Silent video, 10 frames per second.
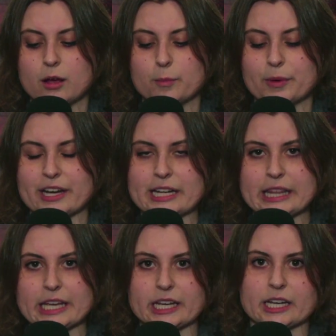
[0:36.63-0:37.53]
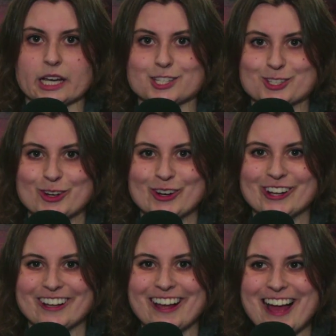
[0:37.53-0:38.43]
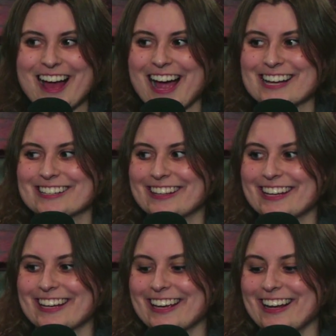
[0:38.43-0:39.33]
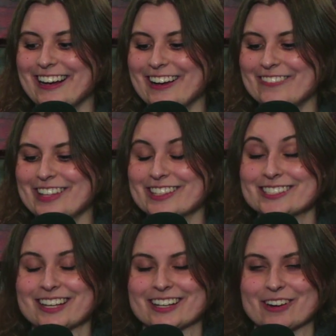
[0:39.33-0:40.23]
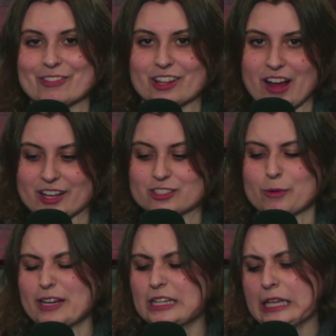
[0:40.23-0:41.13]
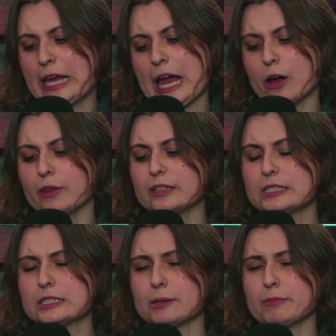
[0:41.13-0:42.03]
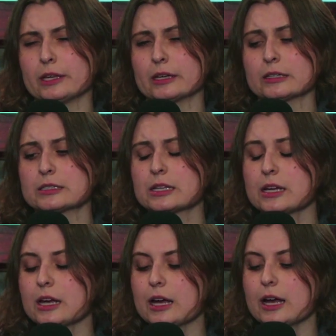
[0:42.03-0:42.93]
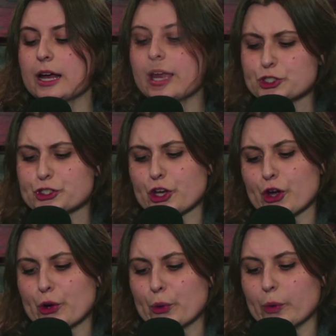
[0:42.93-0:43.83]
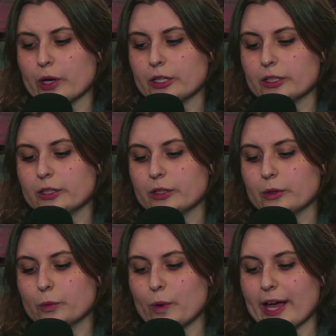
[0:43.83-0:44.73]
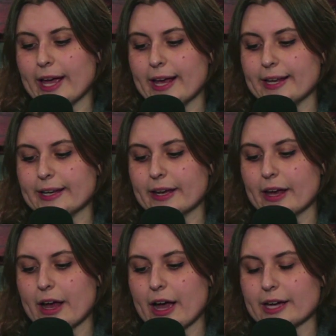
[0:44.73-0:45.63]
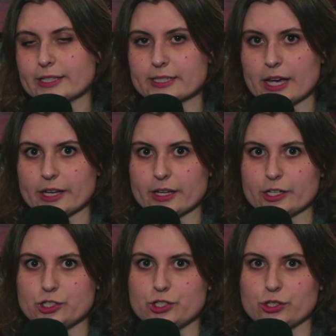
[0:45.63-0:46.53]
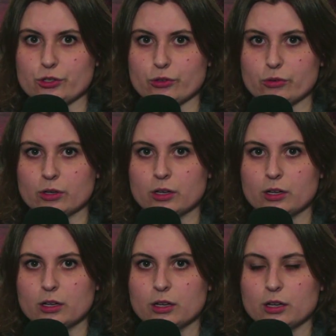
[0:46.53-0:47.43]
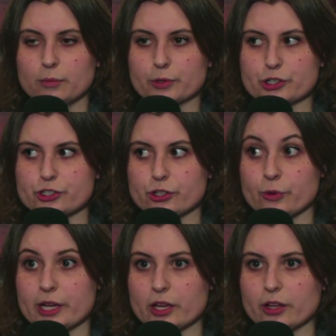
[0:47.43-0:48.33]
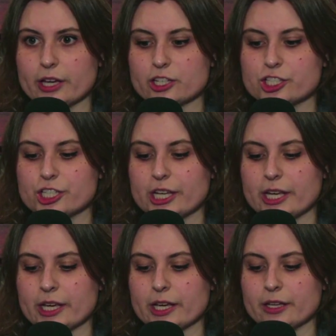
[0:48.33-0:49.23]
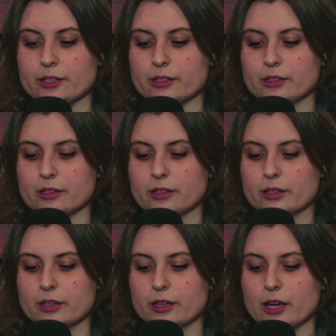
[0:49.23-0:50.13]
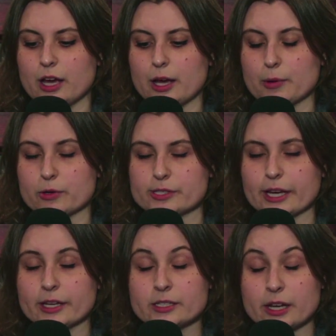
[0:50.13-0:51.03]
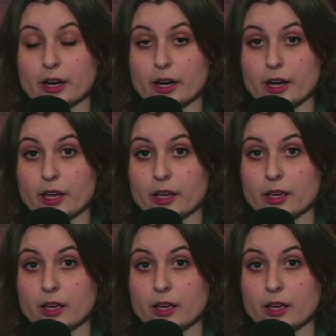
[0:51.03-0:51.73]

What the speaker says: But I didn't like it in high school. I didn't like it in the setting of the classroom. I didn't like how they did some things. So when I decided to pursue English in a post-secondary